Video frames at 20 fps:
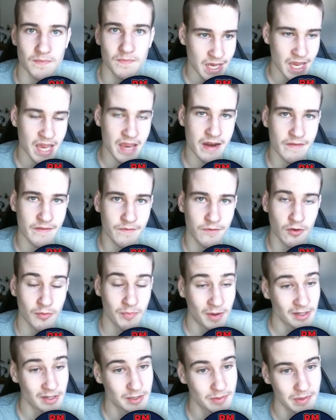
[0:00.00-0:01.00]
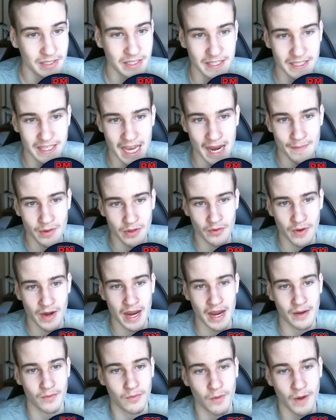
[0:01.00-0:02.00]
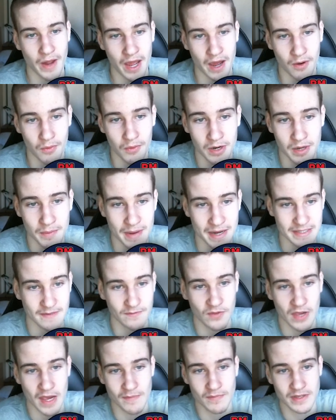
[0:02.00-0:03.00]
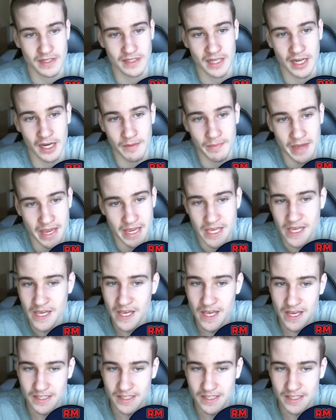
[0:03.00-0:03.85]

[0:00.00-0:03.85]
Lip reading: And for possibly the game of the round, wow, what a massive game this is going to be.